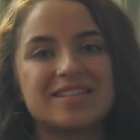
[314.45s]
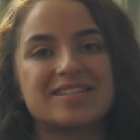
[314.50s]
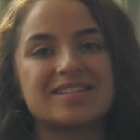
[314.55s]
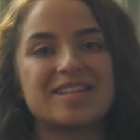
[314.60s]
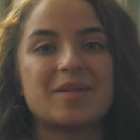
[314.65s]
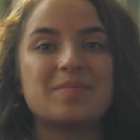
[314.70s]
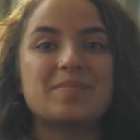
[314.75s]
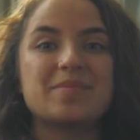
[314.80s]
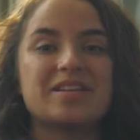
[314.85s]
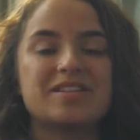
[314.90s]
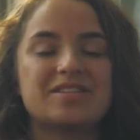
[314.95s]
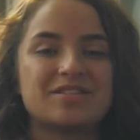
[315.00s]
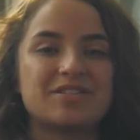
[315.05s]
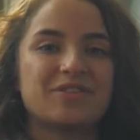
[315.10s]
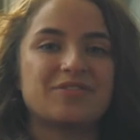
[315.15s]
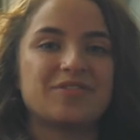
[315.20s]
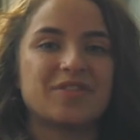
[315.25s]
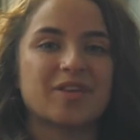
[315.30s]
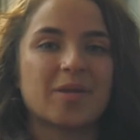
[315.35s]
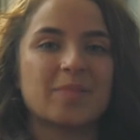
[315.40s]
send me to the
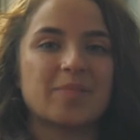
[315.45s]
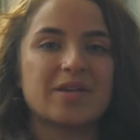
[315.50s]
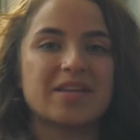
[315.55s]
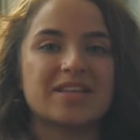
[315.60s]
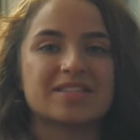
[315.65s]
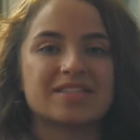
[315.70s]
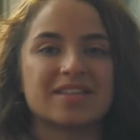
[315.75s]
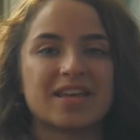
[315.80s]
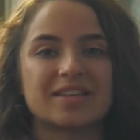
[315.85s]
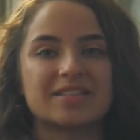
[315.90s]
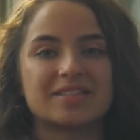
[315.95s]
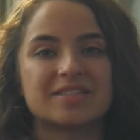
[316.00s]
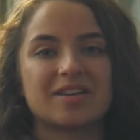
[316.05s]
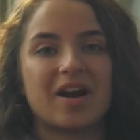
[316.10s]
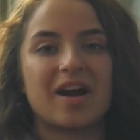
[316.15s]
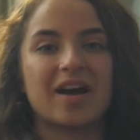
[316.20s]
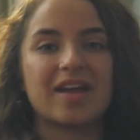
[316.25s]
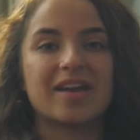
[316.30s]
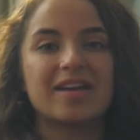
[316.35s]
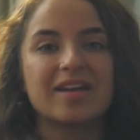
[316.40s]
Philippines as
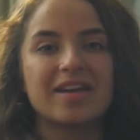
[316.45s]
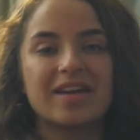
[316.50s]
God